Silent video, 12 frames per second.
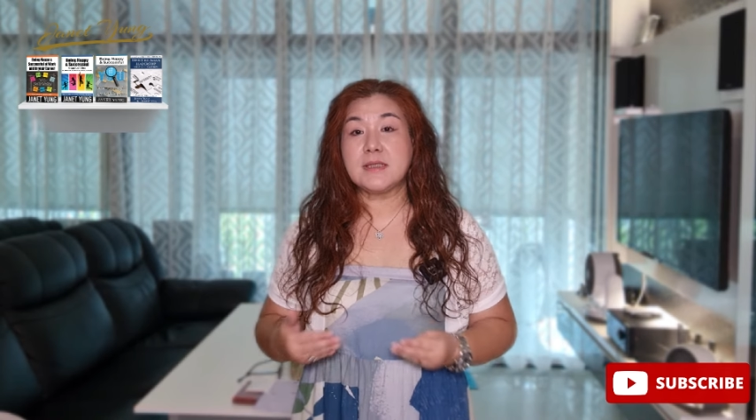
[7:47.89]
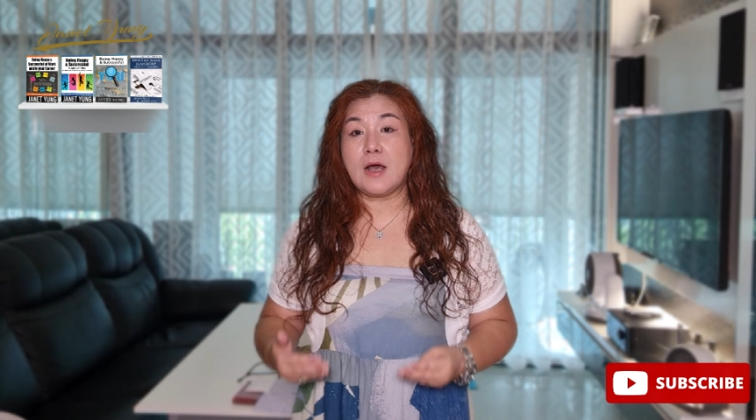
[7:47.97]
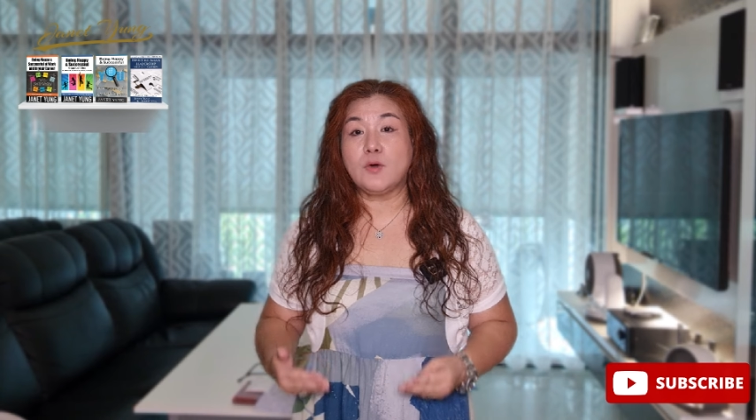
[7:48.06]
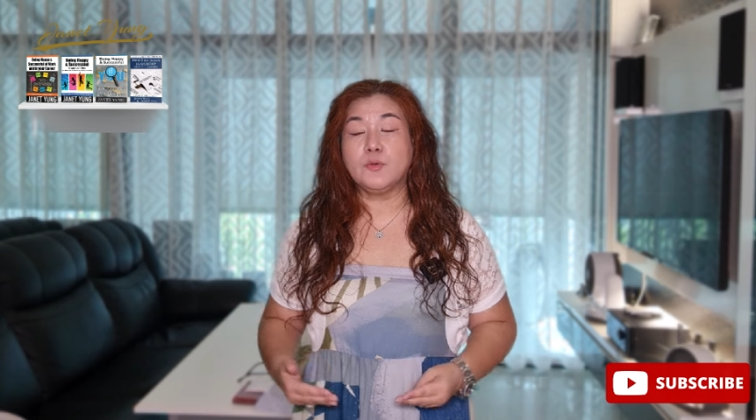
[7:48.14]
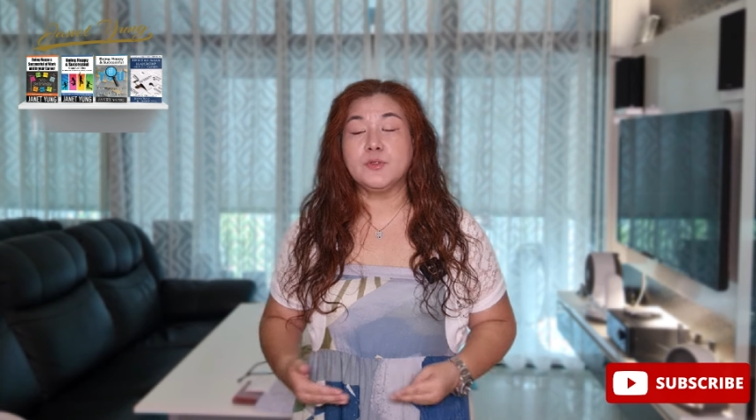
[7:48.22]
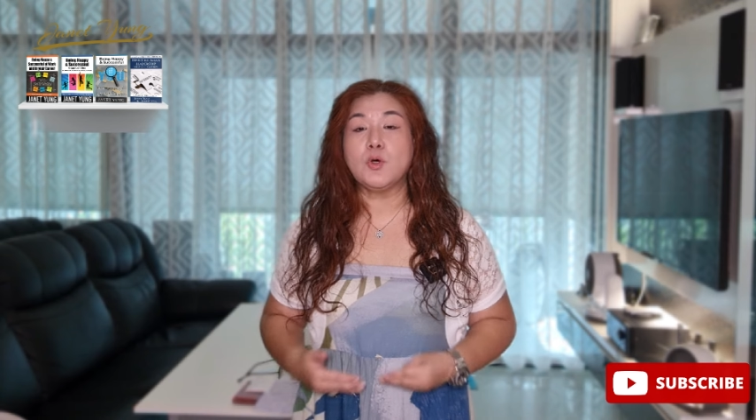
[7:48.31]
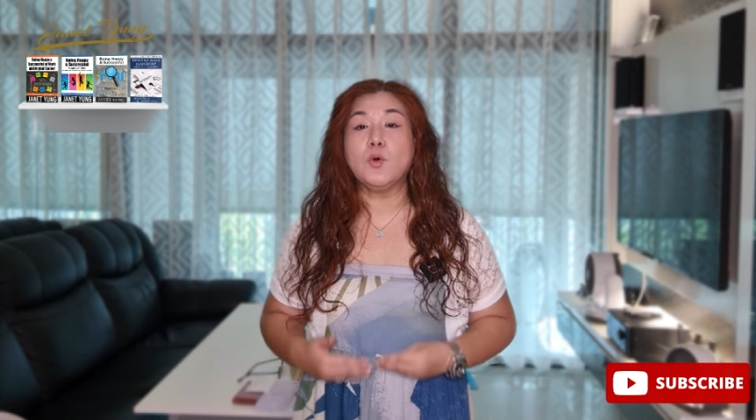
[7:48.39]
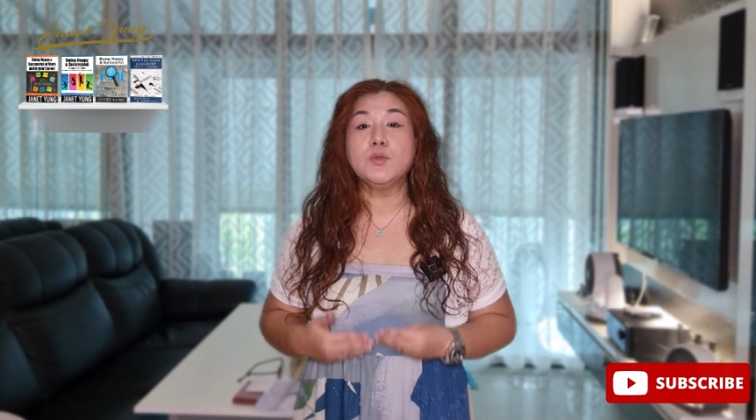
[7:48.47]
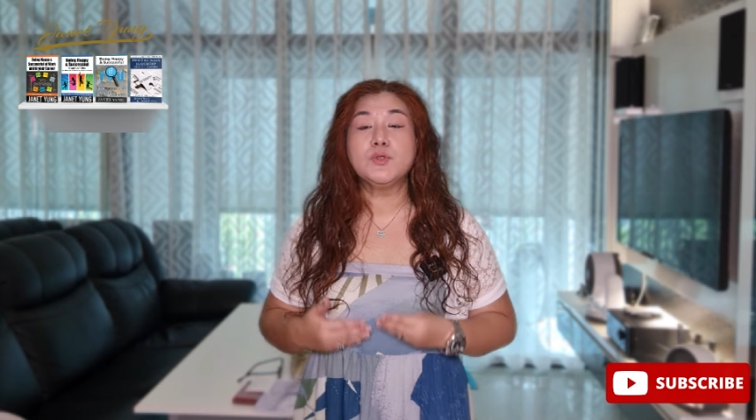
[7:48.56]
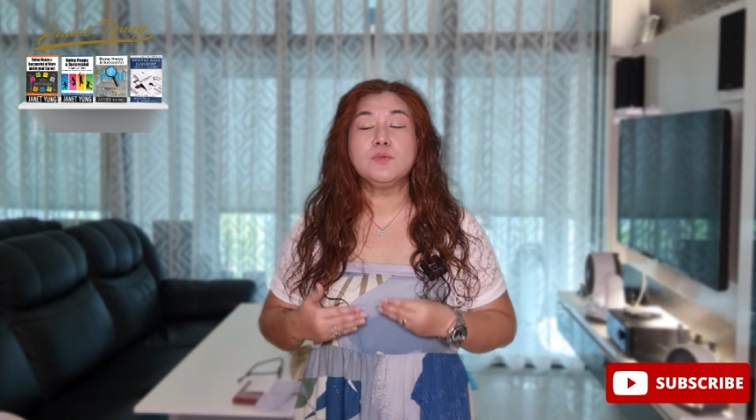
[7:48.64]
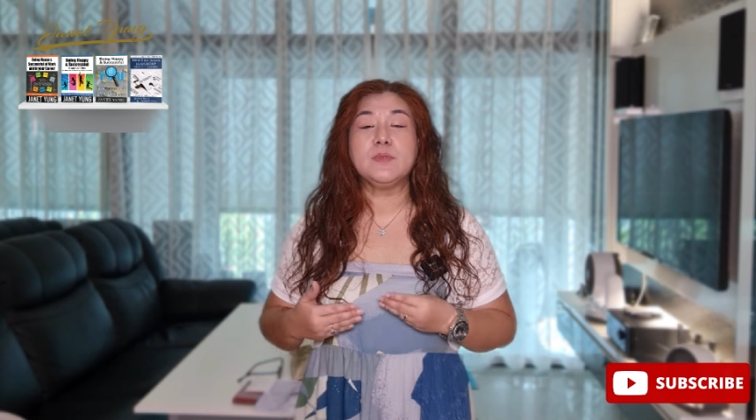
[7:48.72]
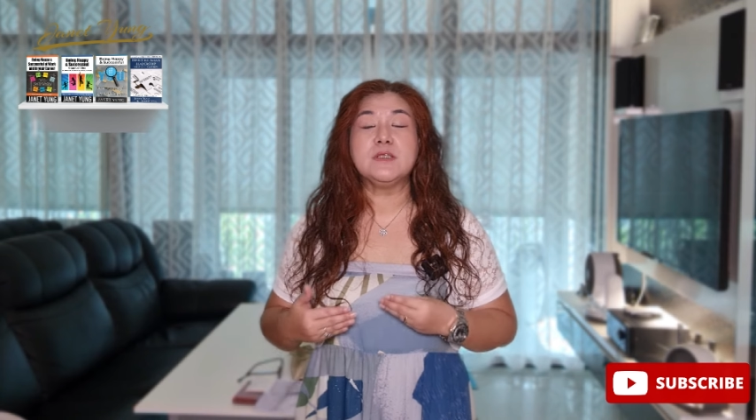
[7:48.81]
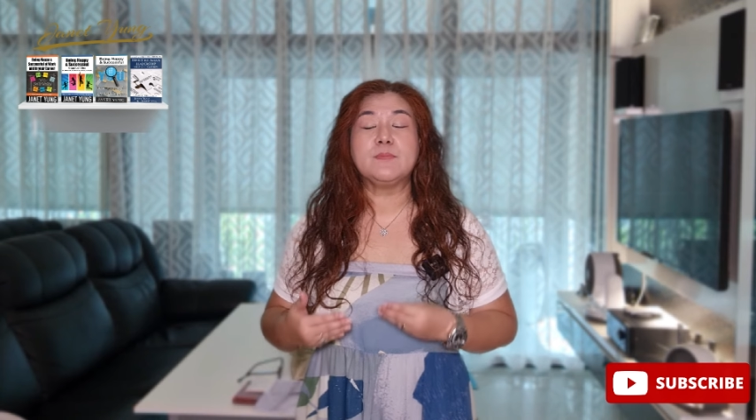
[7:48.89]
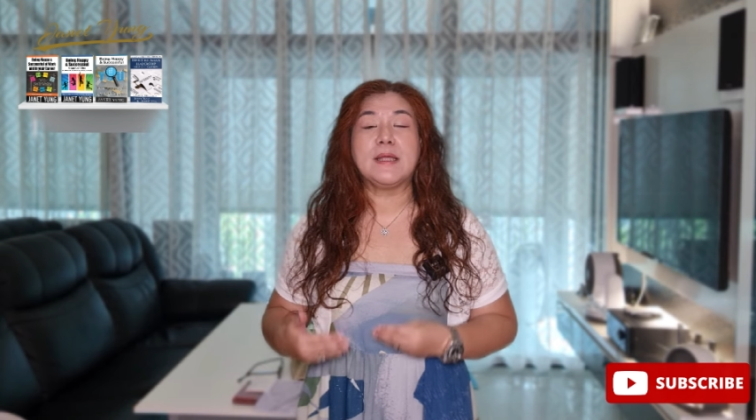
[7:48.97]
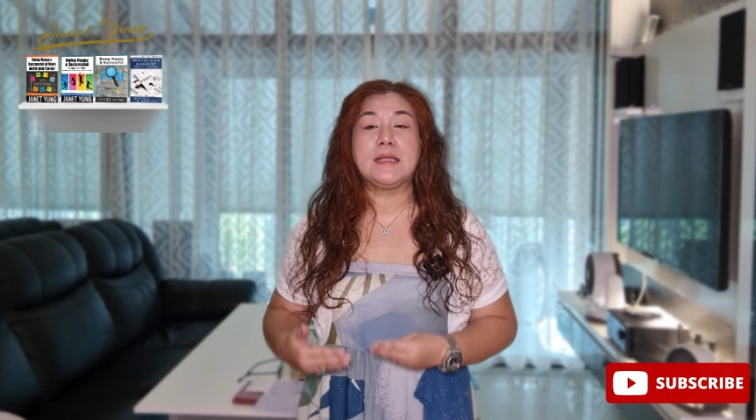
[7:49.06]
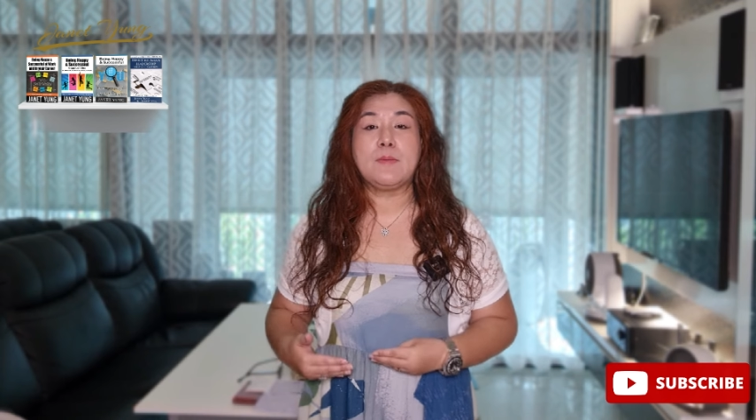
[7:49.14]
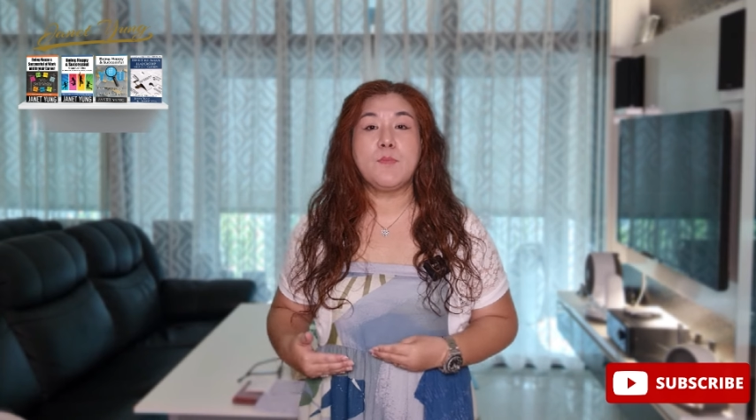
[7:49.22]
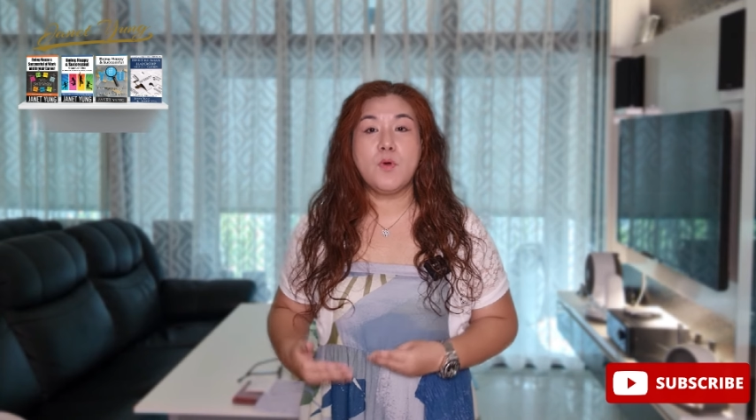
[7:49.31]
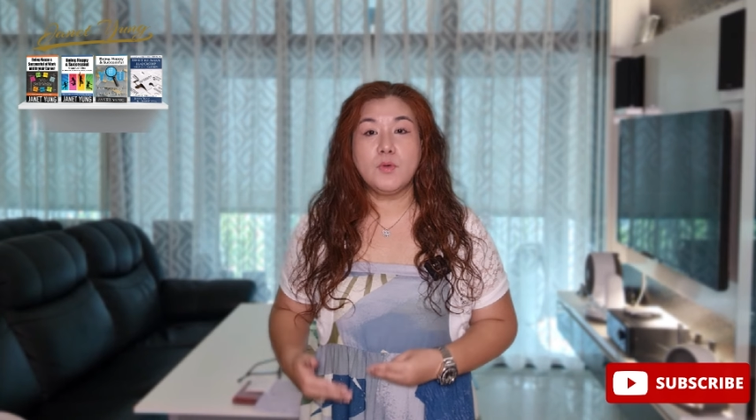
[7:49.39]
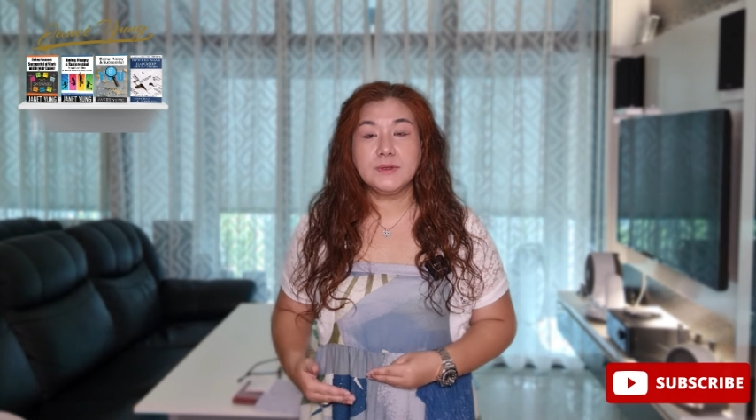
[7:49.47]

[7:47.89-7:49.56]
I will also be spending more